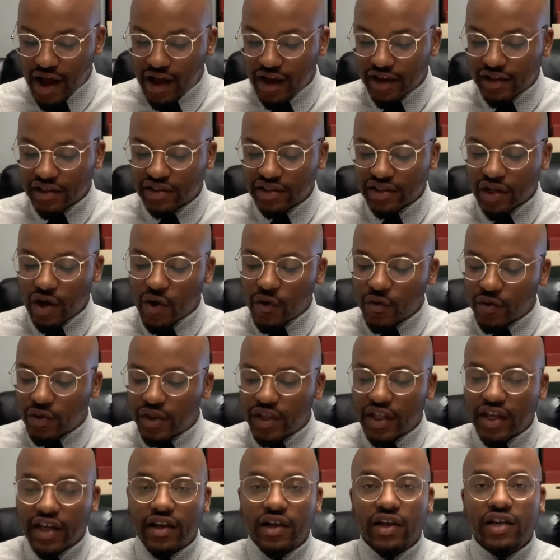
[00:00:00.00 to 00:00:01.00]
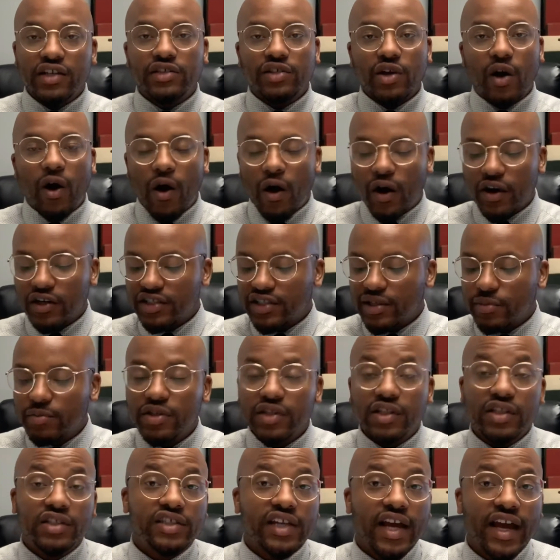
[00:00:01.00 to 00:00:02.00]
So these are some
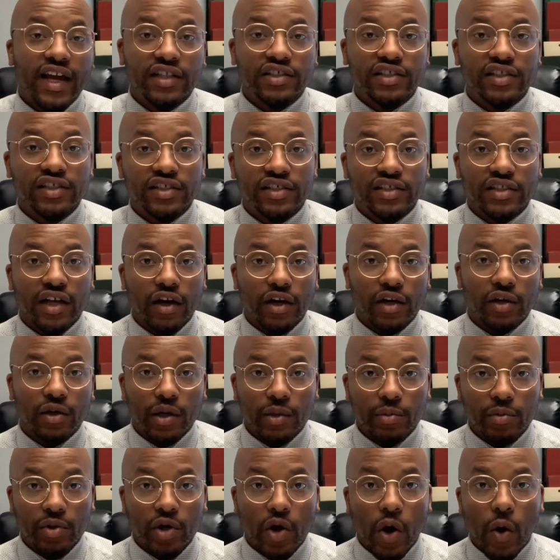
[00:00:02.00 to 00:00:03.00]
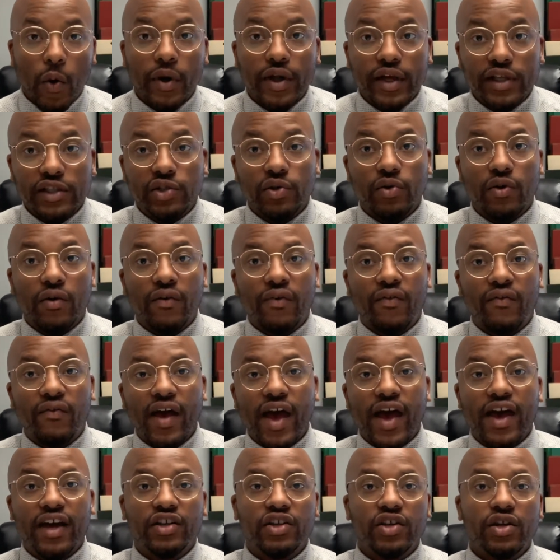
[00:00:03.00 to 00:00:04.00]
of the changes that are going to be going into
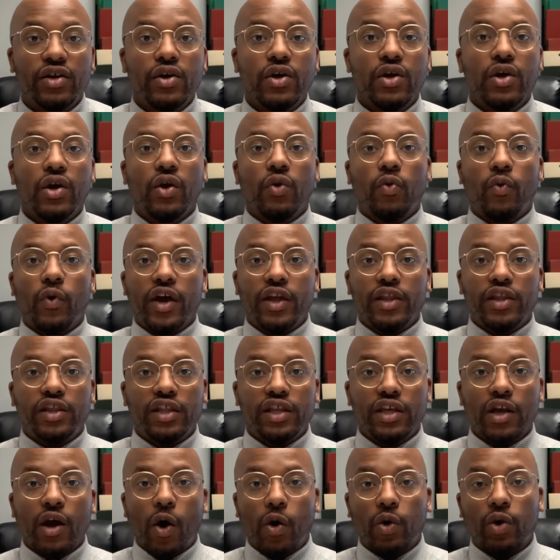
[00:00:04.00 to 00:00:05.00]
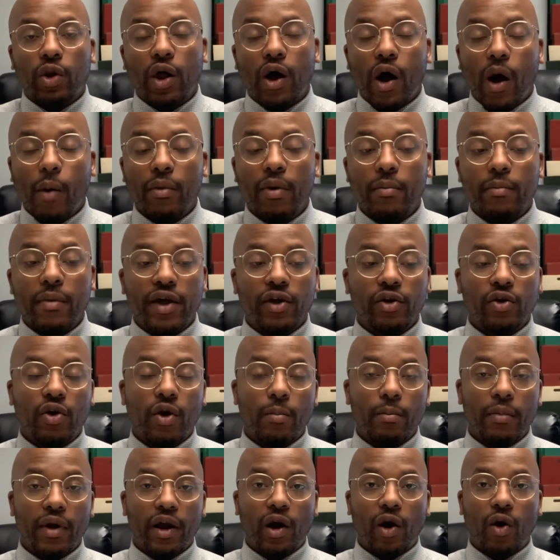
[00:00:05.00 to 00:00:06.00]
effect with the Oklahoma Medical
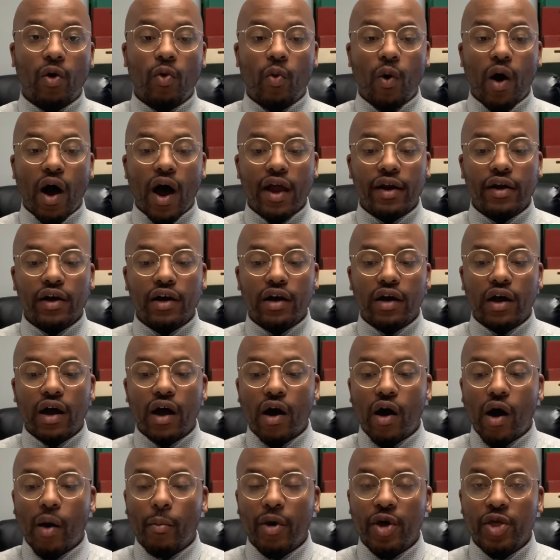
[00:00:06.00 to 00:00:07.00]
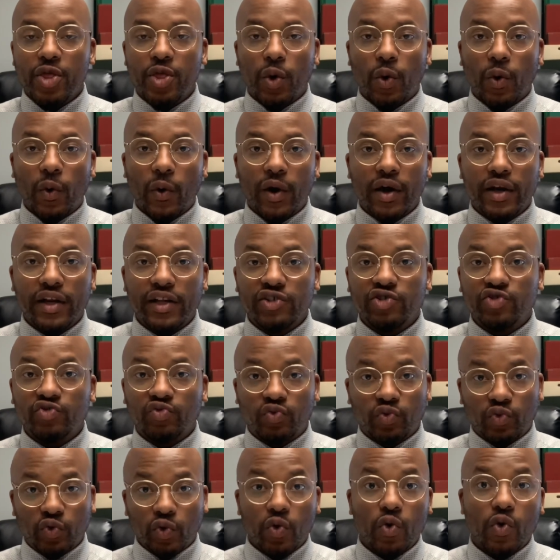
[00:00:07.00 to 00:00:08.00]
Marijuana Authority's
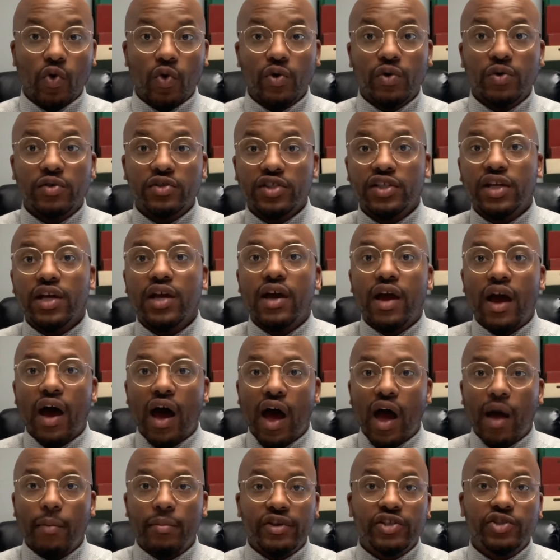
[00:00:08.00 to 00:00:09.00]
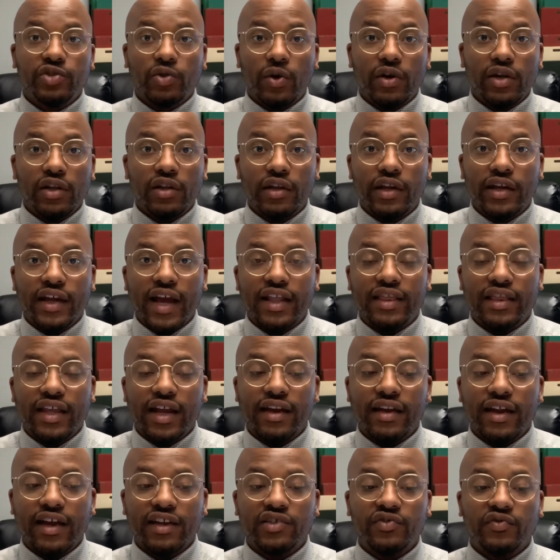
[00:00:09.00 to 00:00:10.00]
rules. Be sure to look at
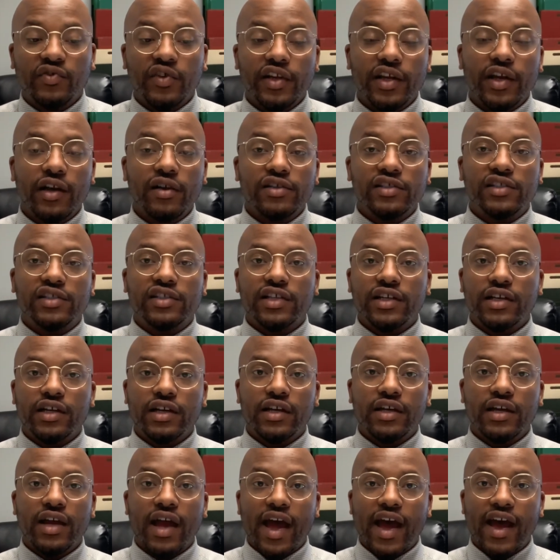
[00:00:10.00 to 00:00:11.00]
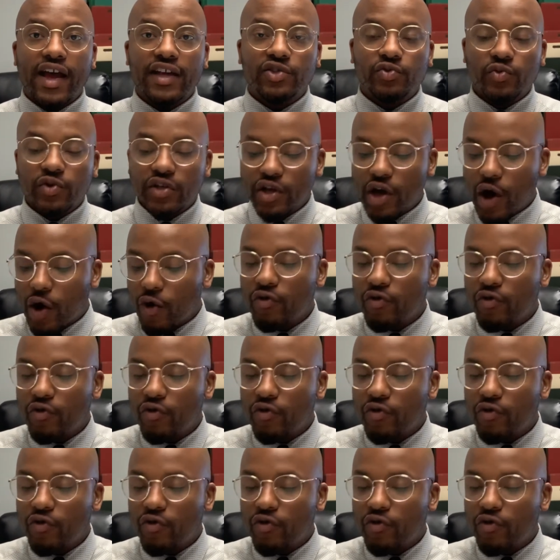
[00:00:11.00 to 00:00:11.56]
that next video to see as we go